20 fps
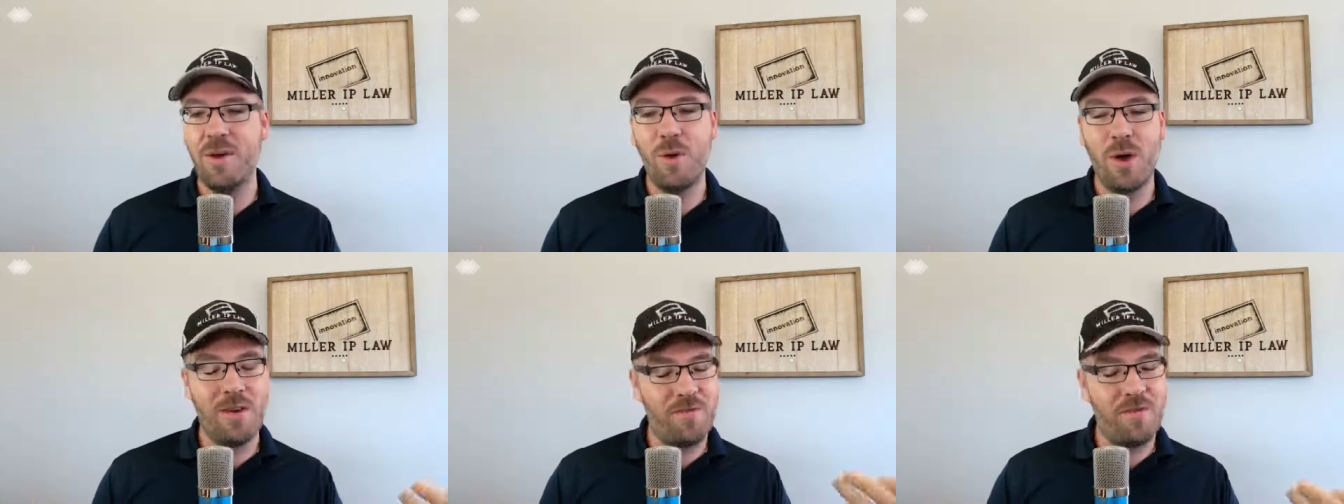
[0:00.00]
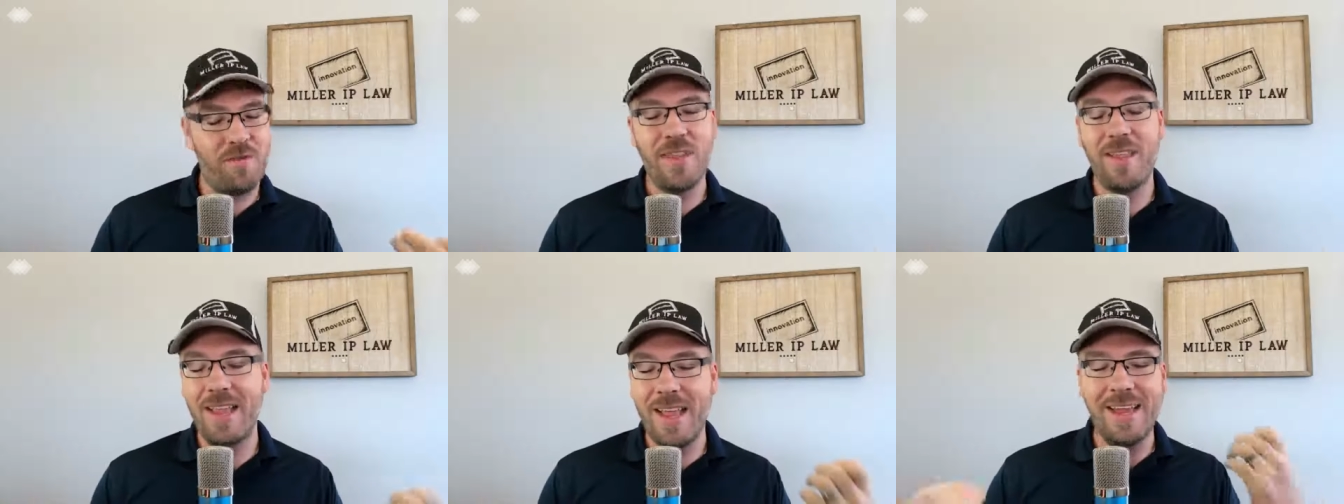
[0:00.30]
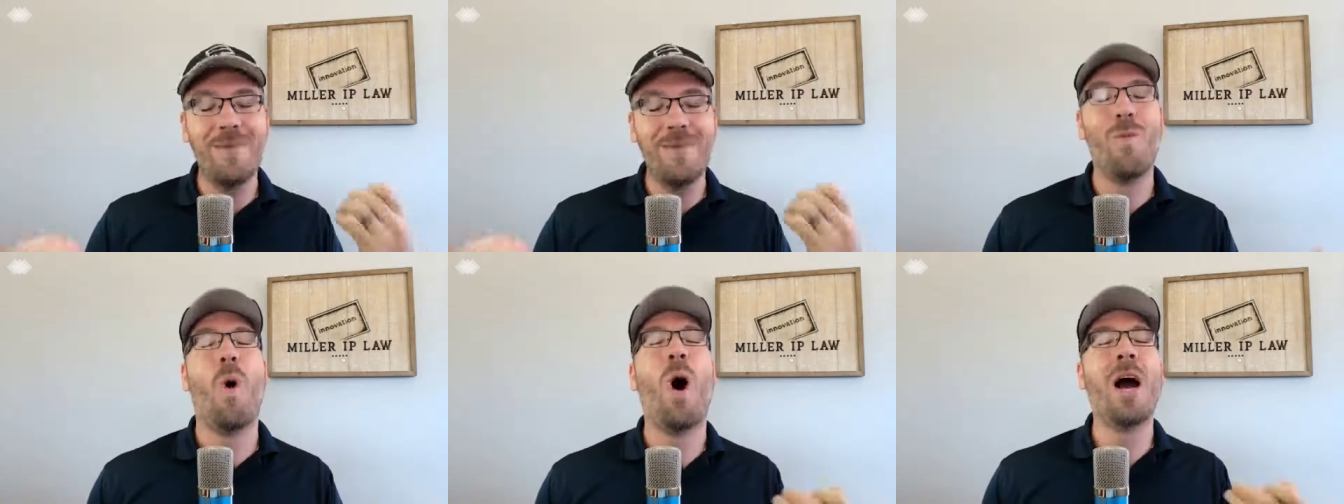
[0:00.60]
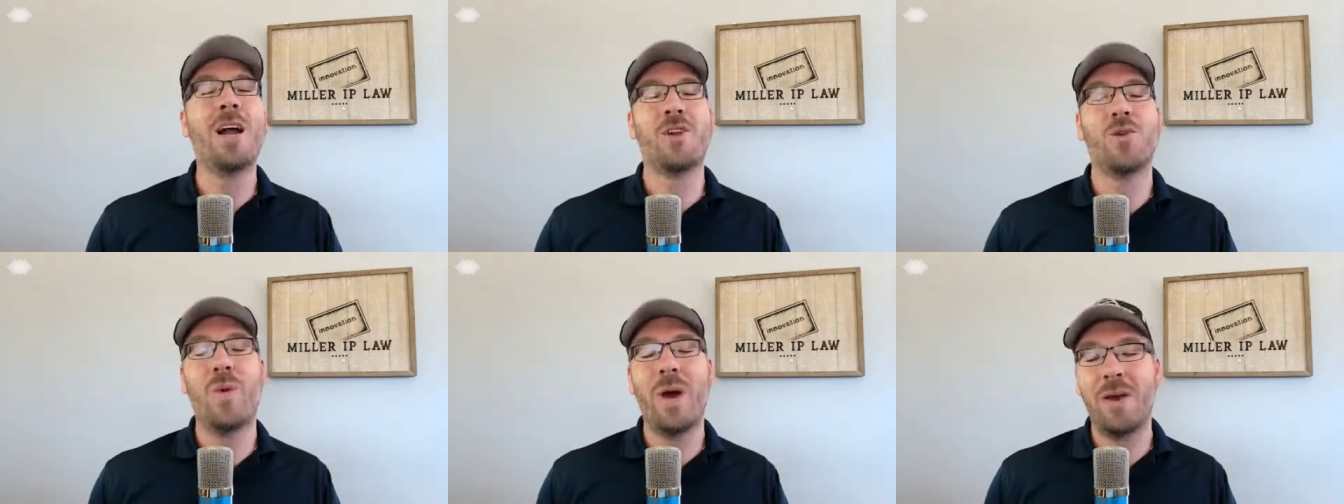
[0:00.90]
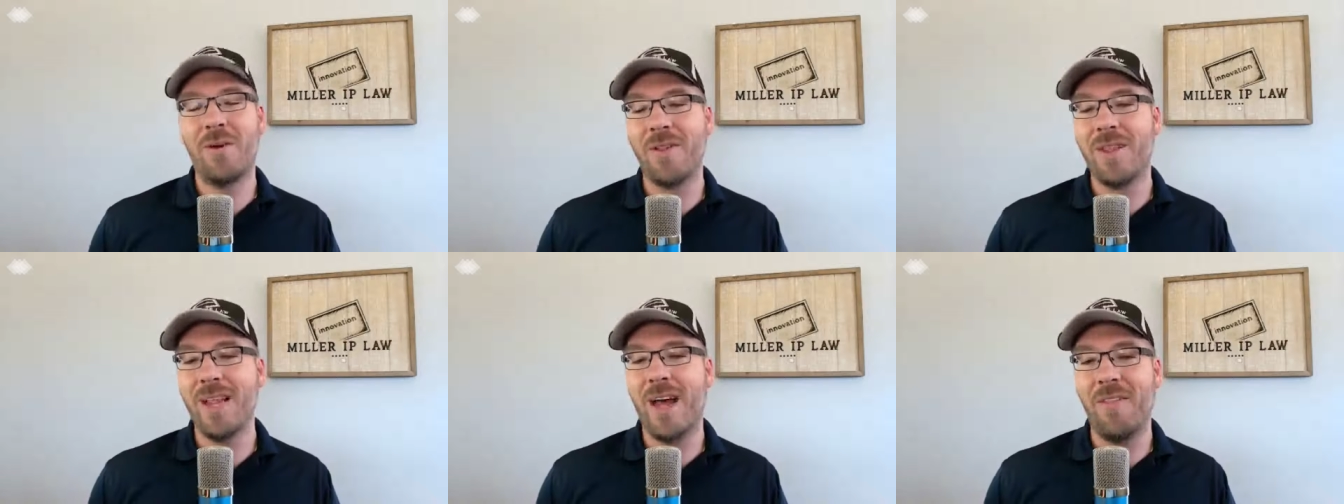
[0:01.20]
if they walked
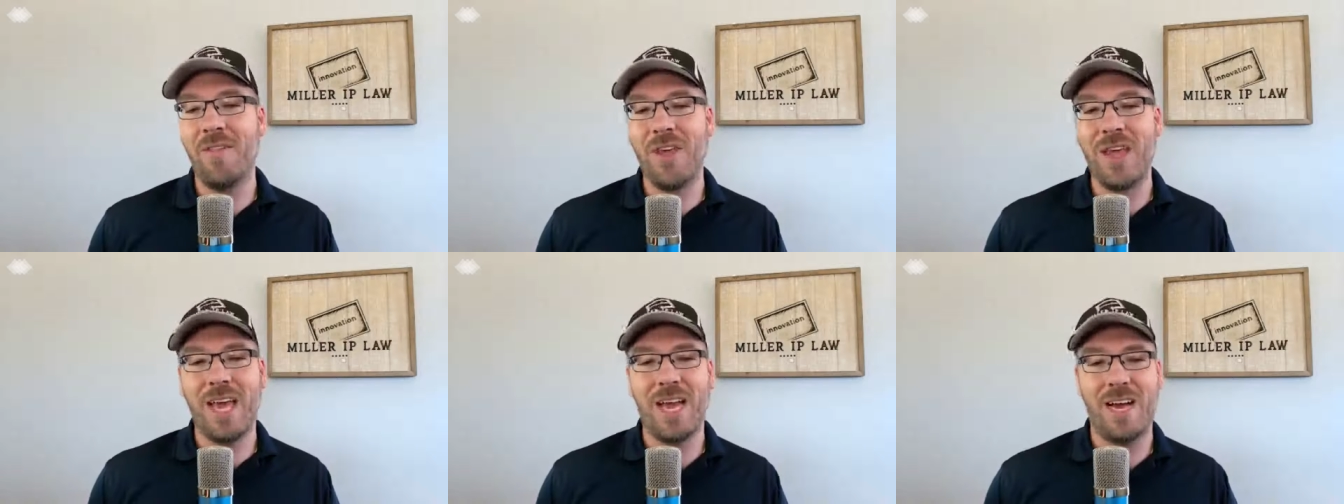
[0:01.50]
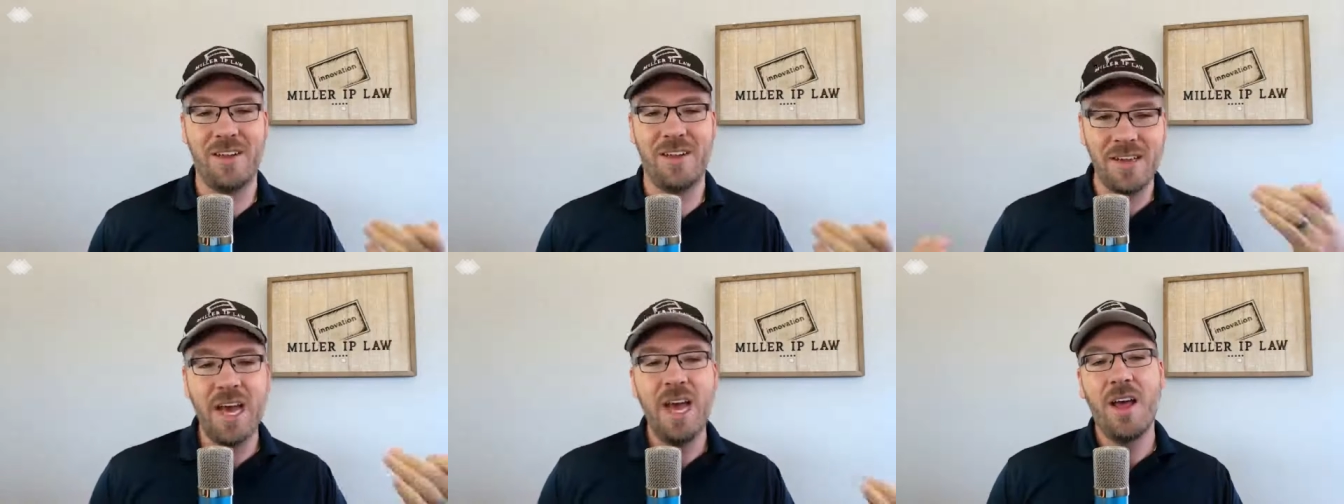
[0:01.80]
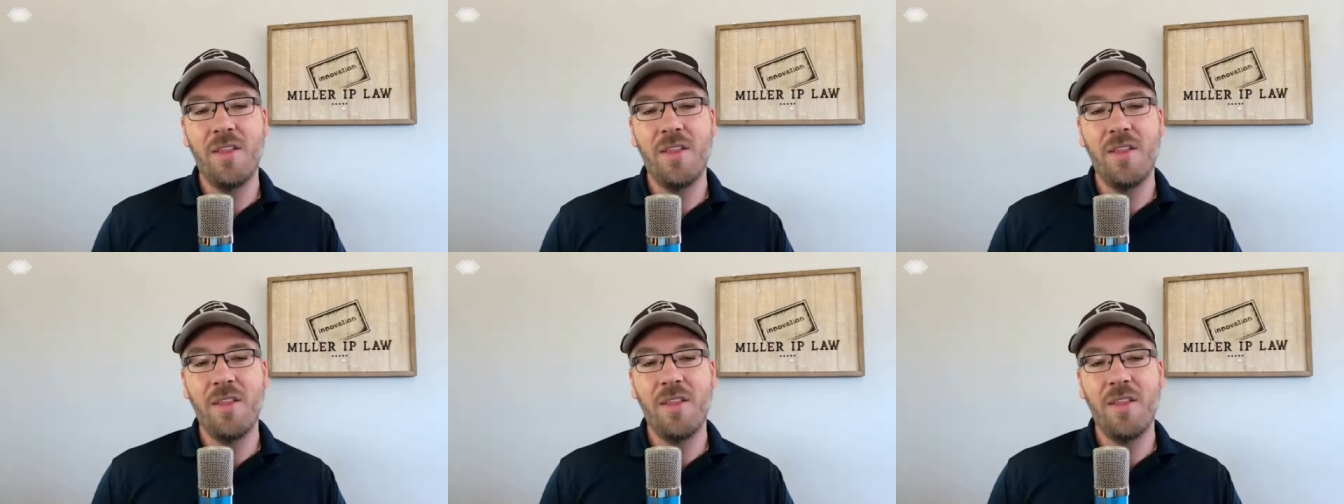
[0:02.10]
away with nothing else,